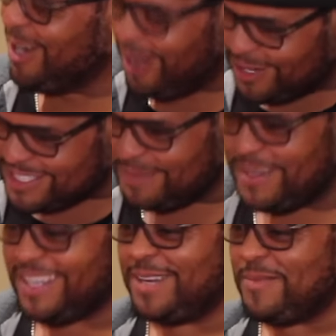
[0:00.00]

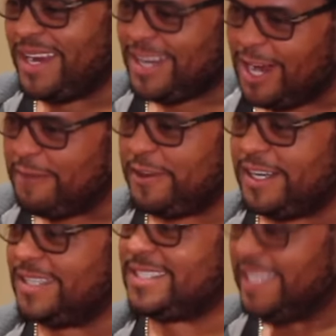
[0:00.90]
ultimately my
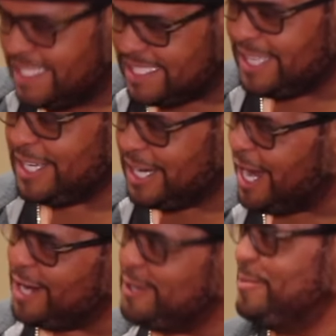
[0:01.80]
confidence is in the
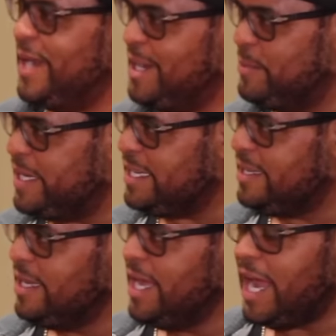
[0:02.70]
God who made me.
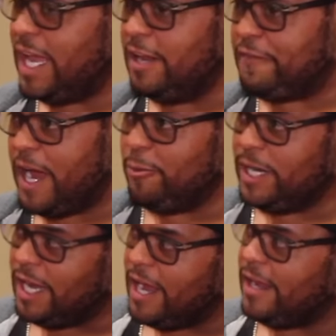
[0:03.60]
And if I
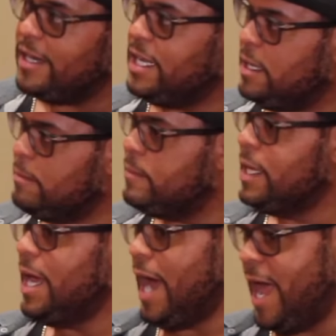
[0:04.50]
rely on him,
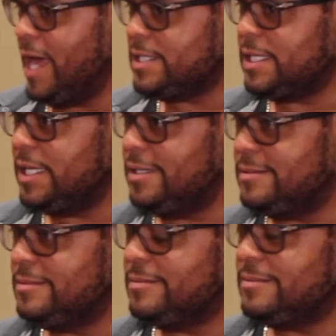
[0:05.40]
I actually
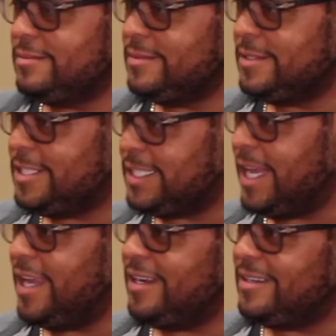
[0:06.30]

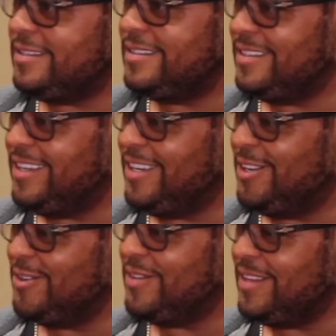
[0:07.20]
stand, you
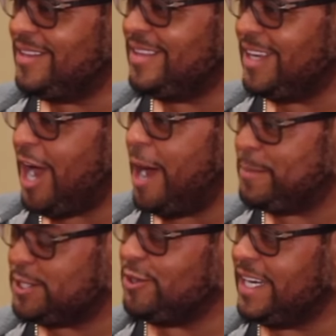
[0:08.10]
know, the
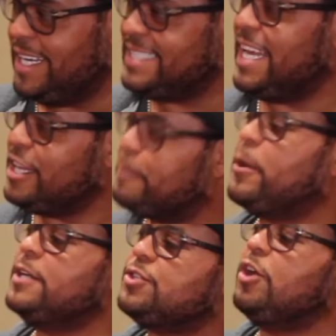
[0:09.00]
opportunity to take the
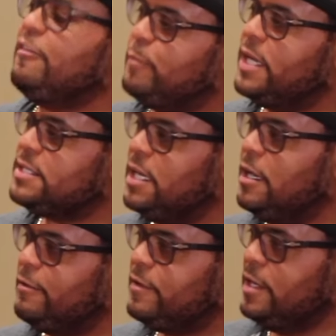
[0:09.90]
pressure off
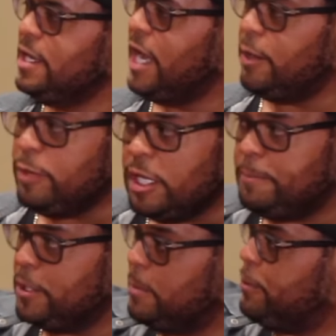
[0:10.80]
myself and really
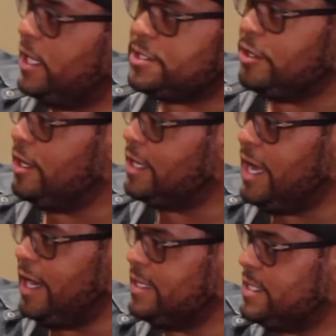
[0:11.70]
put the pressure on
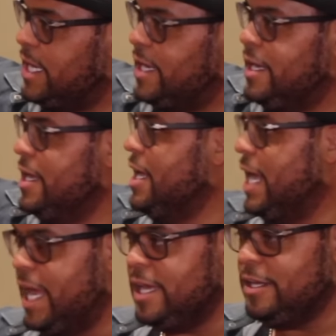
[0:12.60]
God and saying,
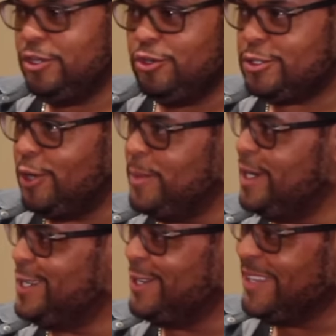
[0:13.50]
hey, you told me
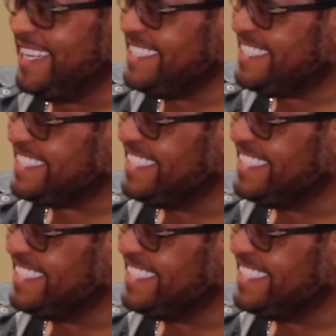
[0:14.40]
to do this.